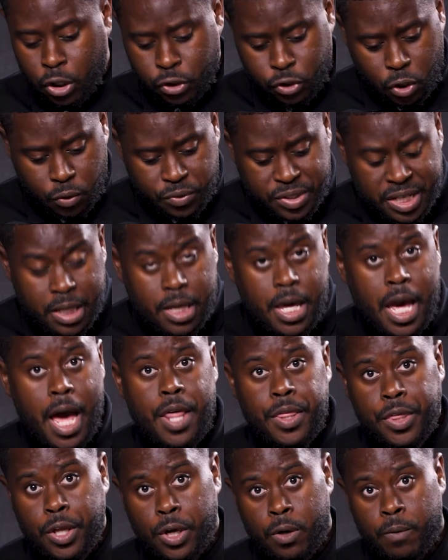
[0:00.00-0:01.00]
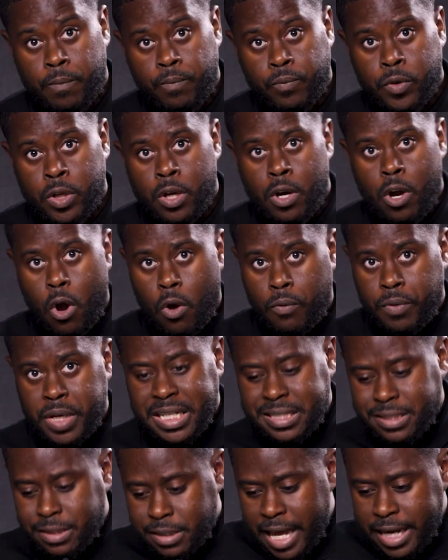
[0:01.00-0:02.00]
So, together, over
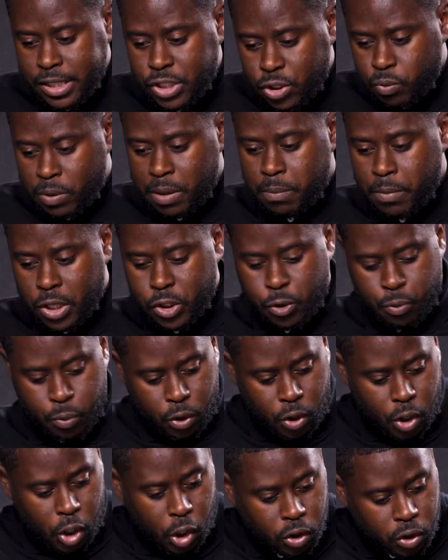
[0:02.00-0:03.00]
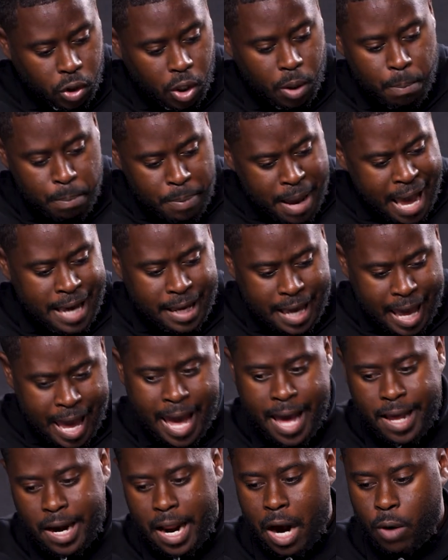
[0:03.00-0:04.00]
these next three months, we're gonna look back
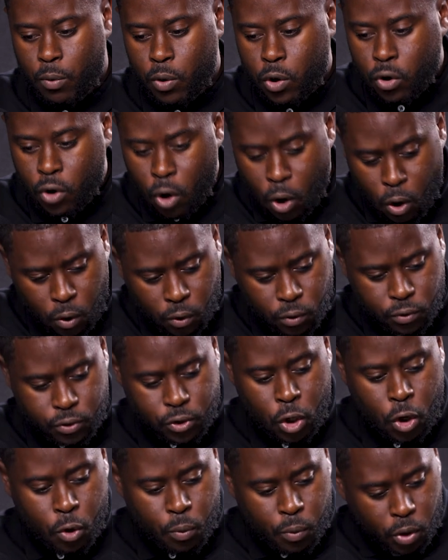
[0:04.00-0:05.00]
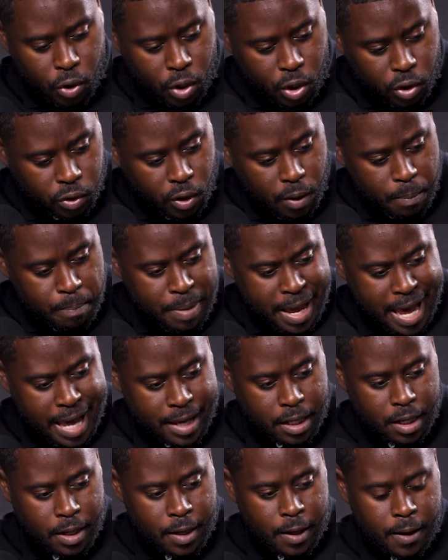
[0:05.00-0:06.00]
at our goals. We're gonna look
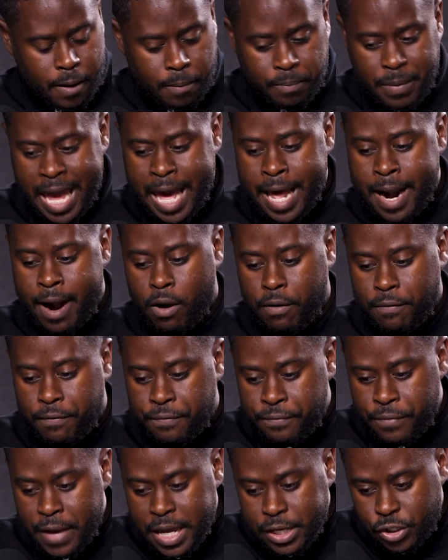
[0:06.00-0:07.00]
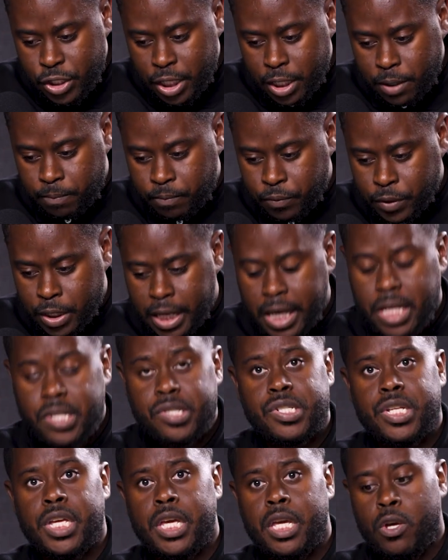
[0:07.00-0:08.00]
back um, at our vision and
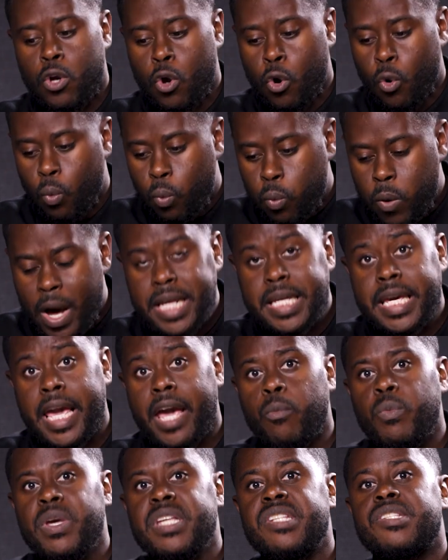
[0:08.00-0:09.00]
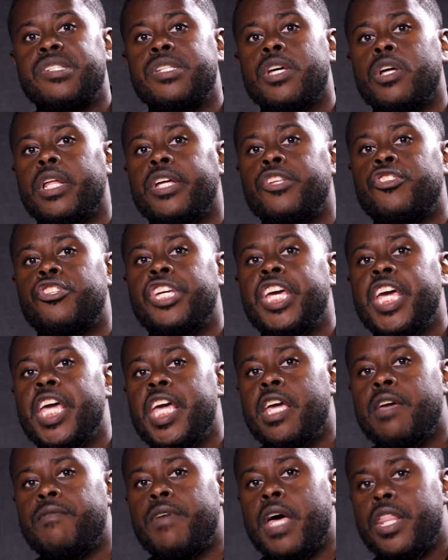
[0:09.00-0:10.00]
see what can we still
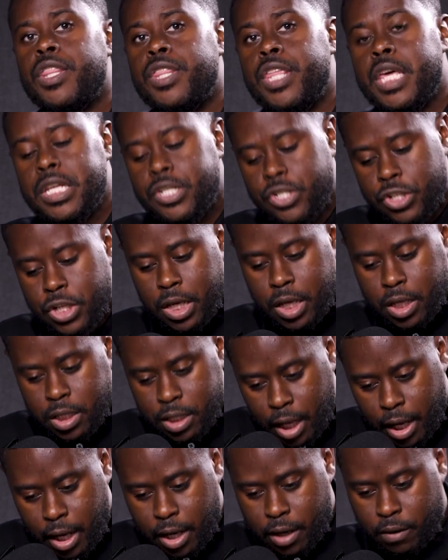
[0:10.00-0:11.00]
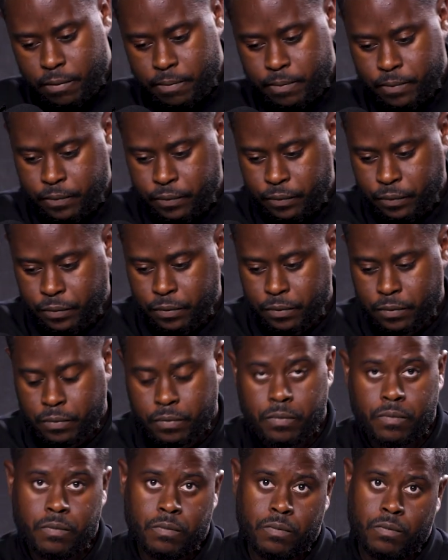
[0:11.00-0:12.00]
achieve this year.
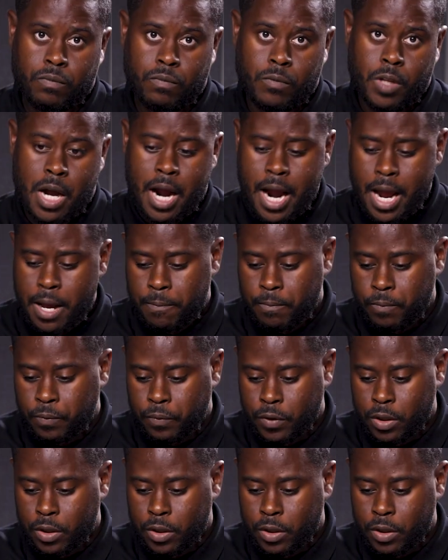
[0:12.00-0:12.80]
All right.